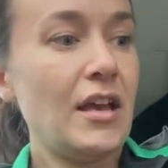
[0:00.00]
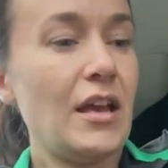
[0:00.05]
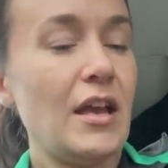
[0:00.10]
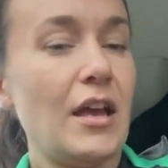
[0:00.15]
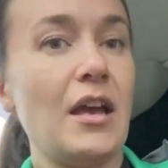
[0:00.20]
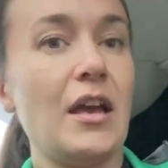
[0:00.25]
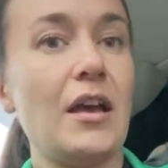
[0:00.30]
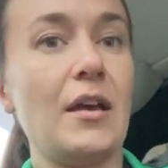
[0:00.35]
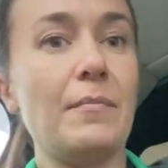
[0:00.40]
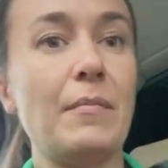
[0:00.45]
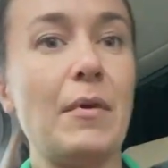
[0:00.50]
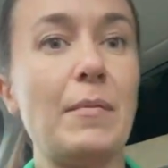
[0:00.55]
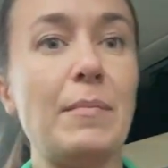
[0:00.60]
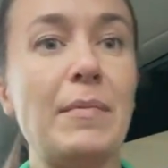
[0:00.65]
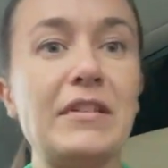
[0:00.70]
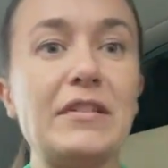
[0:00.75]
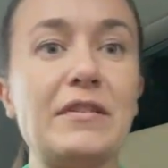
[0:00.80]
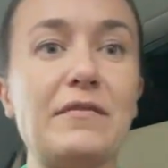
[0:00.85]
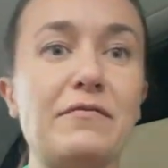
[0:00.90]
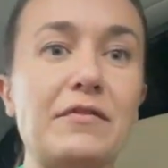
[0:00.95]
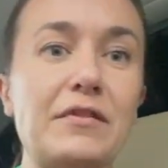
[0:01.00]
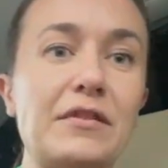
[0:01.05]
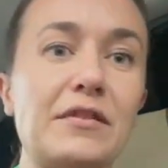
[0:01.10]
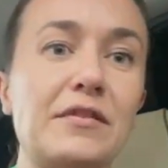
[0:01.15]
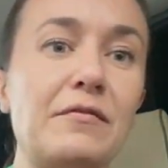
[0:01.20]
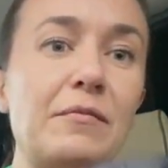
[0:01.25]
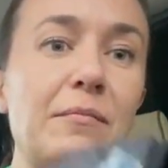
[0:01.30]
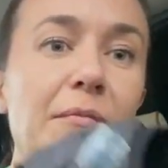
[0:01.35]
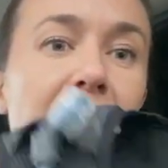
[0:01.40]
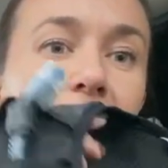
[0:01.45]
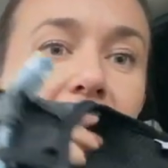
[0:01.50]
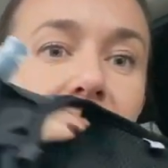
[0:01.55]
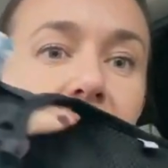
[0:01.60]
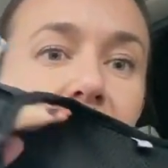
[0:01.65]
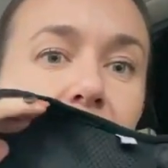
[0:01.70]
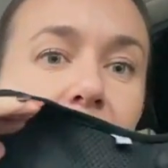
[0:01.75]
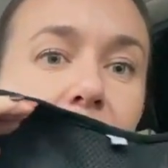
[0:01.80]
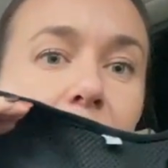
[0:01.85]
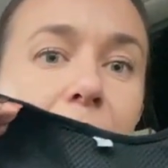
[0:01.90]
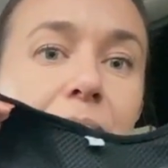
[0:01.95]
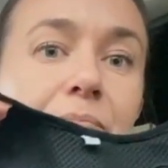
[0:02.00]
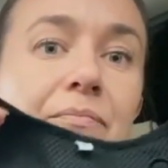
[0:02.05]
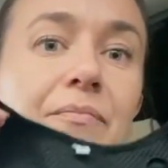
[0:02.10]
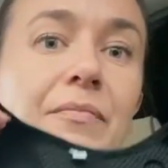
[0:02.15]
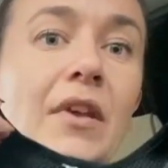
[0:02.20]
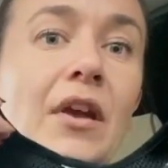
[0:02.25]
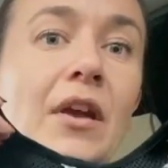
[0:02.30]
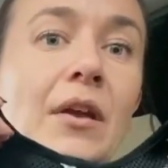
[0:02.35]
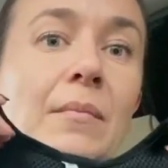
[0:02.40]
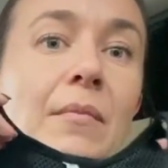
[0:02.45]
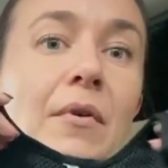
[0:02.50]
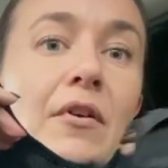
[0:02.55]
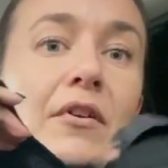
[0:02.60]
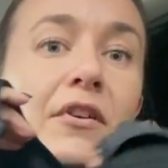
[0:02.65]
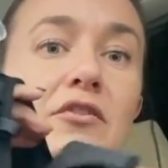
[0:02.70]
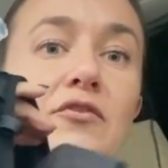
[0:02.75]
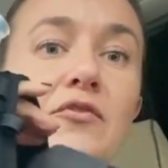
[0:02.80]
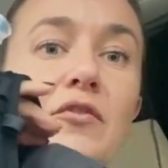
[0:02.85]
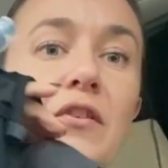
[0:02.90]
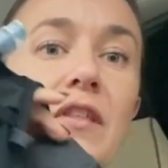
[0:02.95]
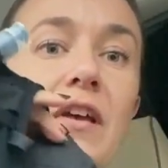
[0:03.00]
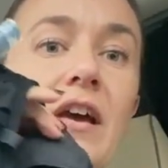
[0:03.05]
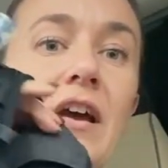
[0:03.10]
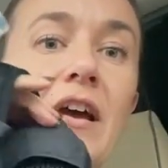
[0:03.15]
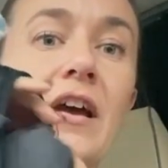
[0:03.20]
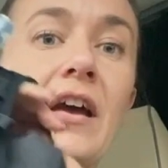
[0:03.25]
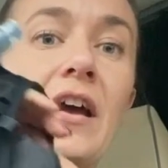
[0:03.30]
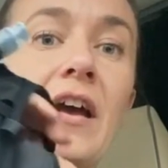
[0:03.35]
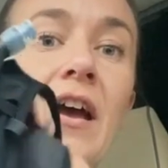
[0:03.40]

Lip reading: a big difference for me. So I enjoy that.